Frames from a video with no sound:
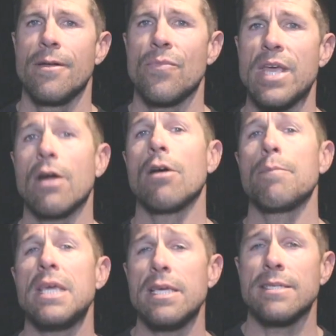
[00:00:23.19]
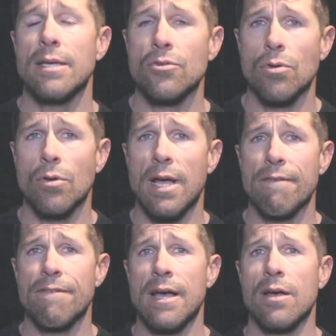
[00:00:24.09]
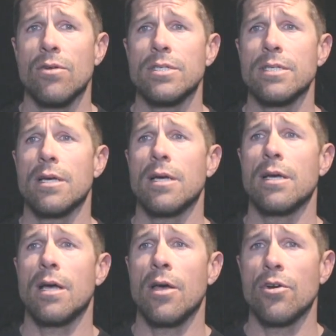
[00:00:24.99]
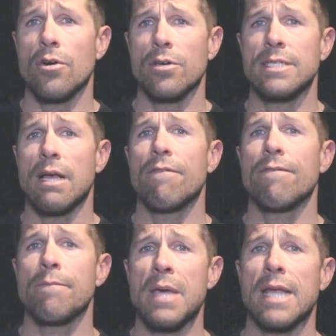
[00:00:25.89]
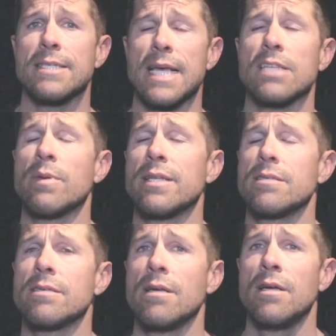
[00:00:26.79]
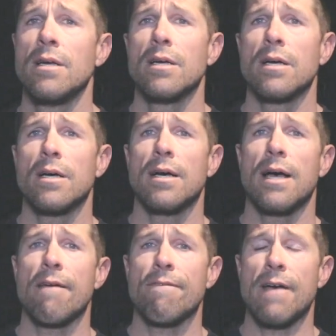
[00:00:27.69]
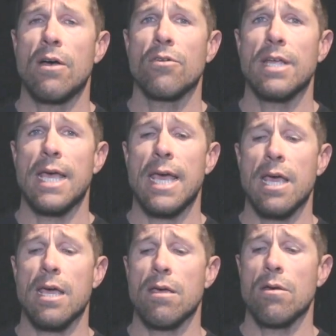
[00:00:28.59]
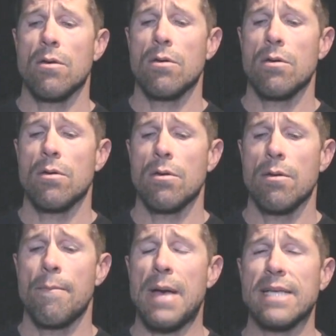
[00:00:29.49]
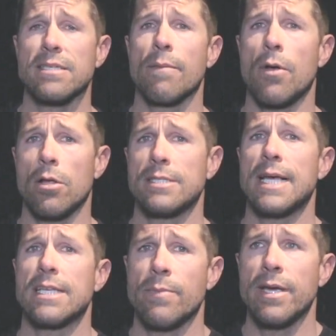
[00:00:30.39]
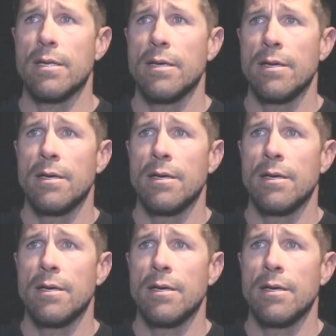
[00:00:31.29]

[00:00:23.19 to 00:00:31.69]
There on PE Central, I found uh, under self made assessments, uh, I found a basketball assessment.